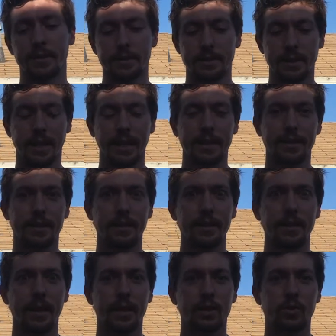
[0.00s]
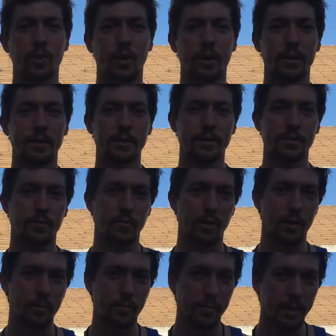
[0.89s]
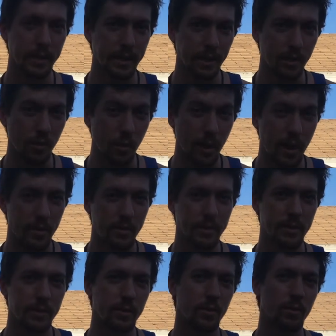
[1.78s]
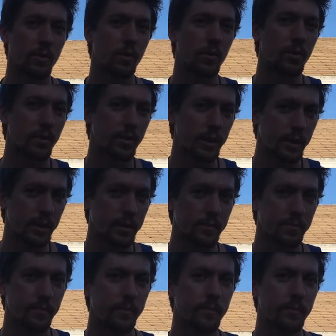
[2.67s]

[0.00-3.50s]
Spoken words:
to get the electrons from being grounded or earthing,